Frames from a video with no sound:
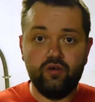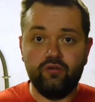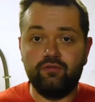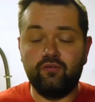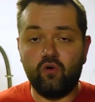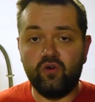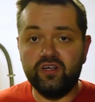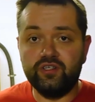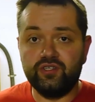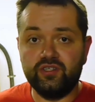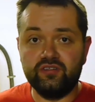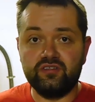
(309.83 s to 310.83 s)
4
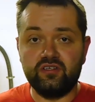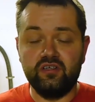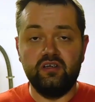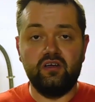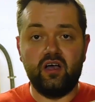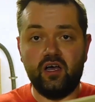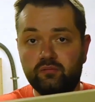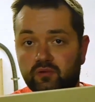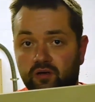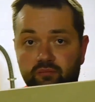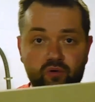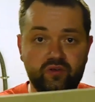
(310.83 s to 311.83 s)
inches
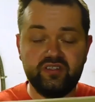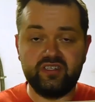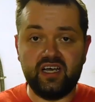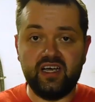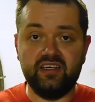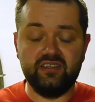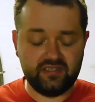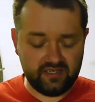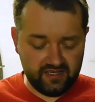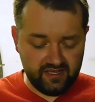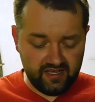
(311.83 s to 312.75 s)
on both sides,